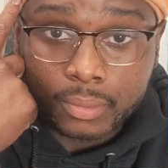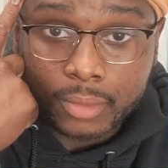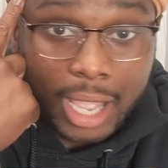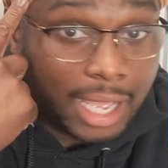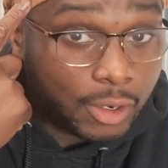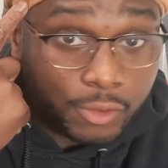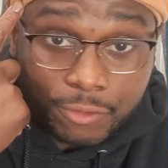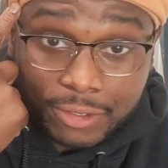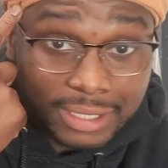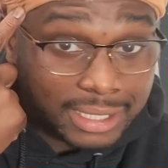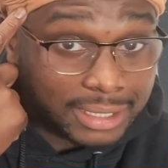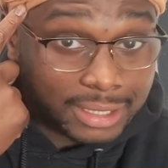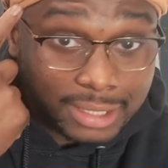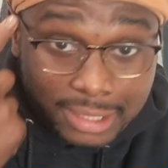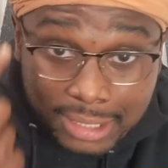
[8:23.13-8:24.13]
I don't
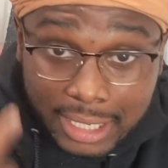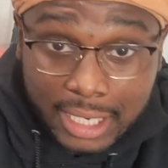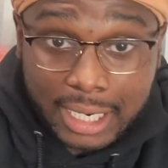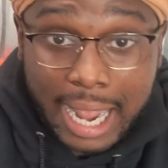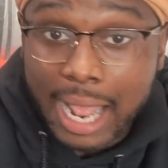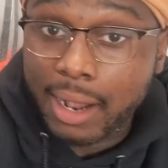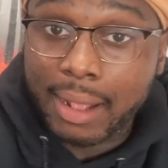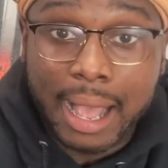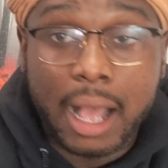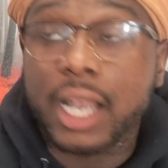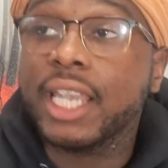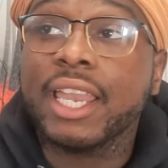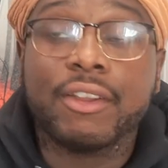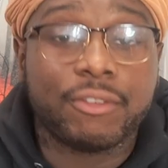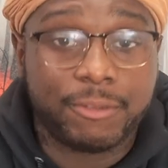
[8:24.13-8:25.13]
forget shit. I
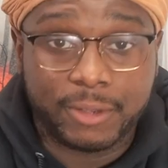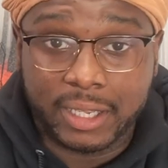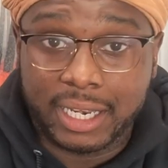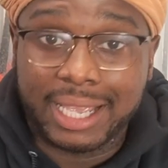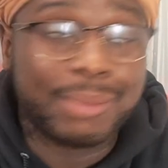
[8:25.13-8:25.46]
never forget.